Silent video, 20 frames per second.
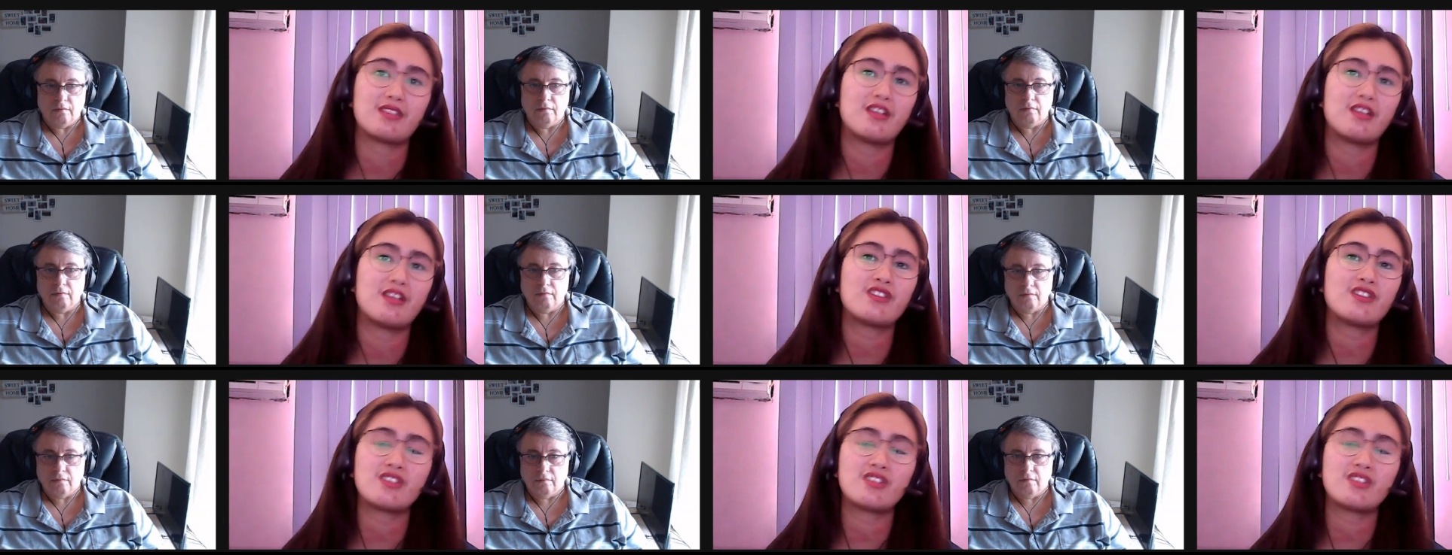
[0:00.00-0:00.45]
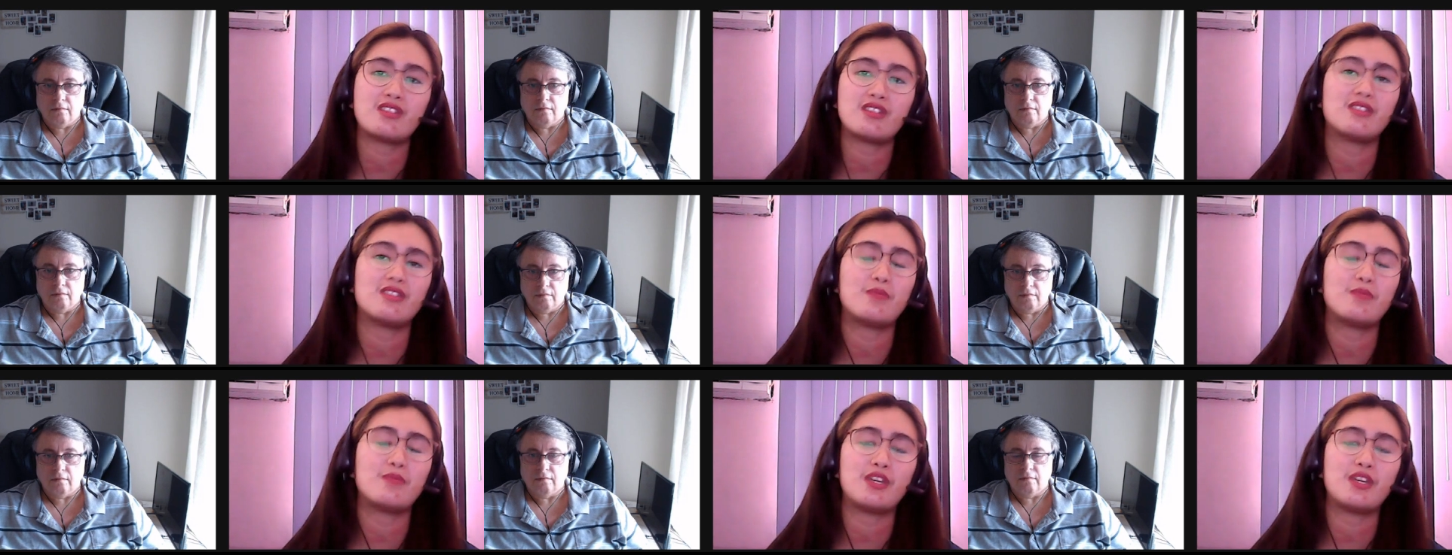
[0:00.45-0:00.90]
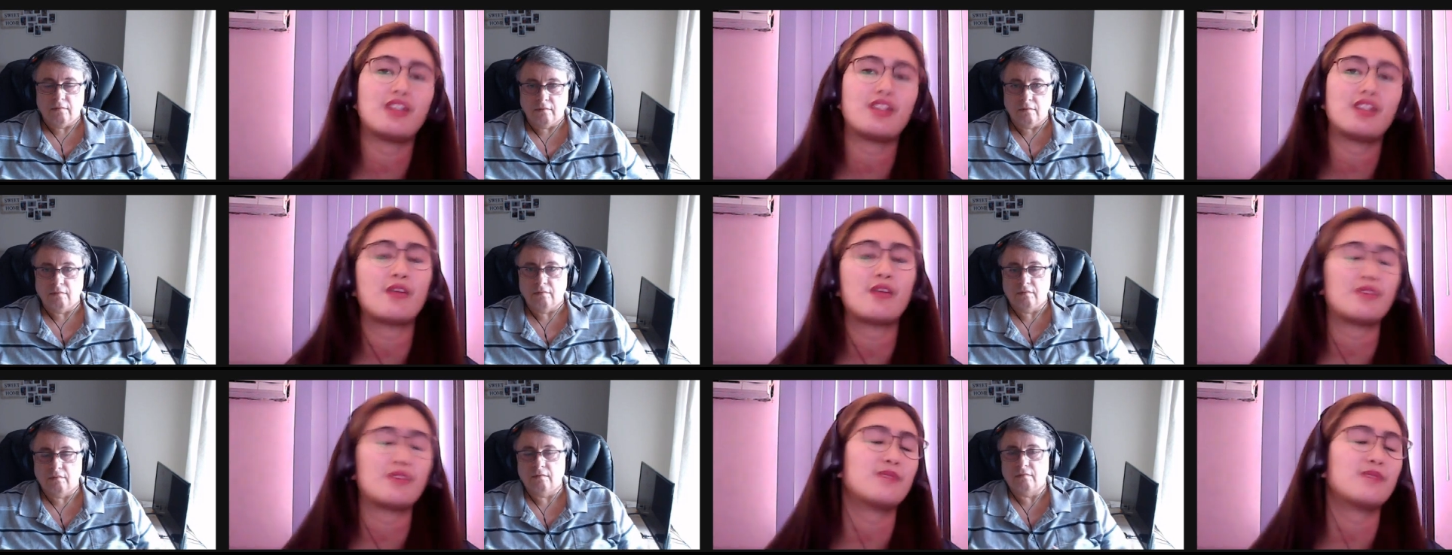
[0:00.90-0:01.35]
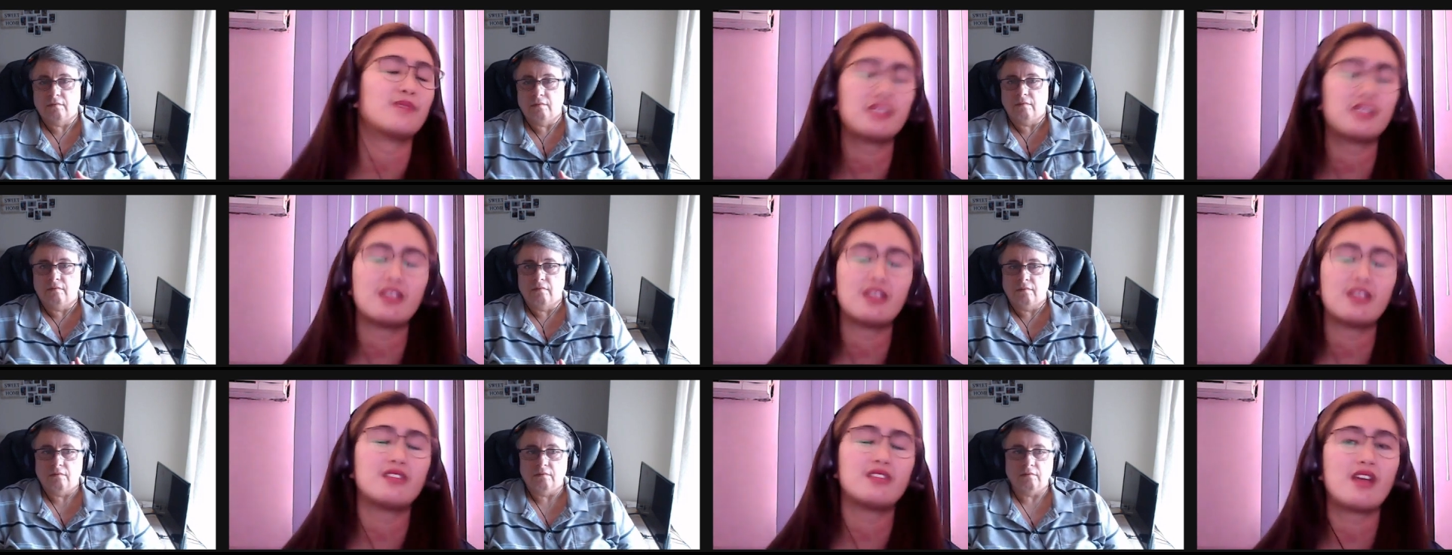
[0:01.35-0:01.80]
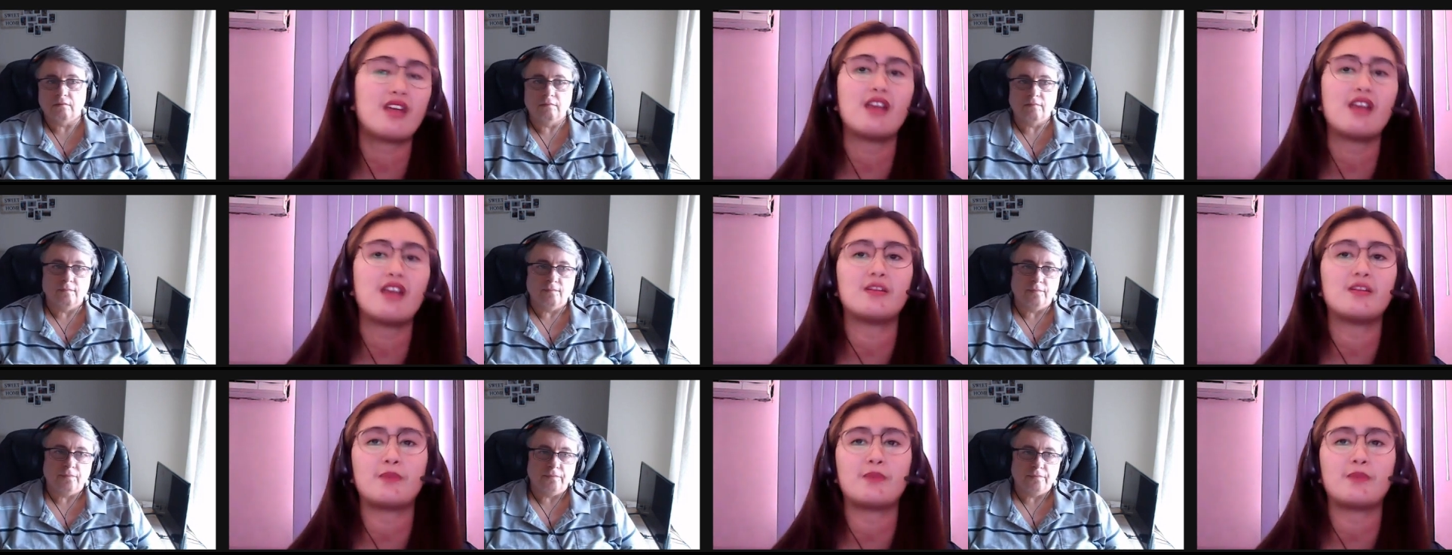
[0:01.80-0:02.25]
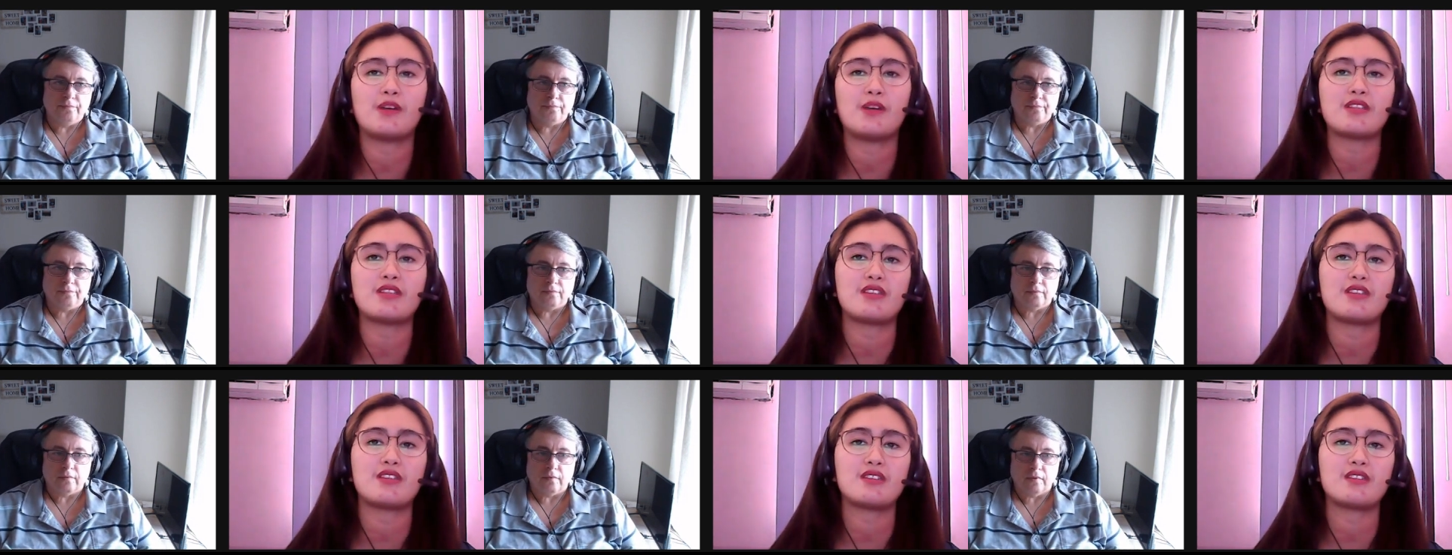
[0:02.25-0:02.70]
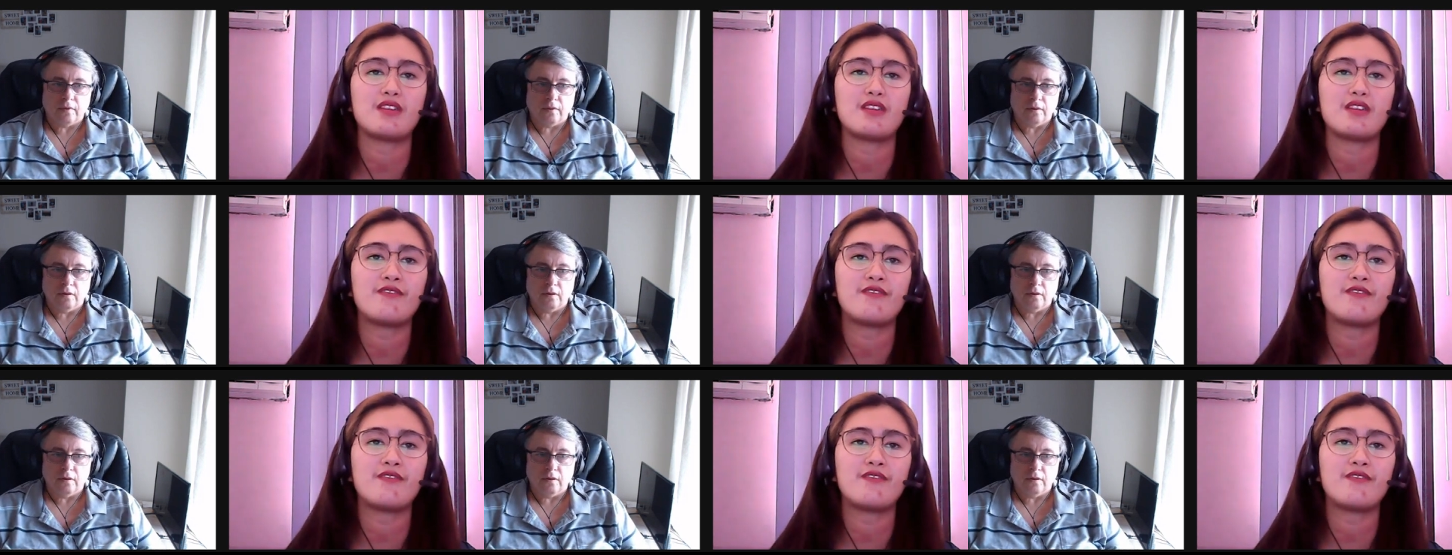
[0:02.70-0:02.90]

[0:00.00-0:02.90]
Speaker 1: not just in the beginning, but the entire process.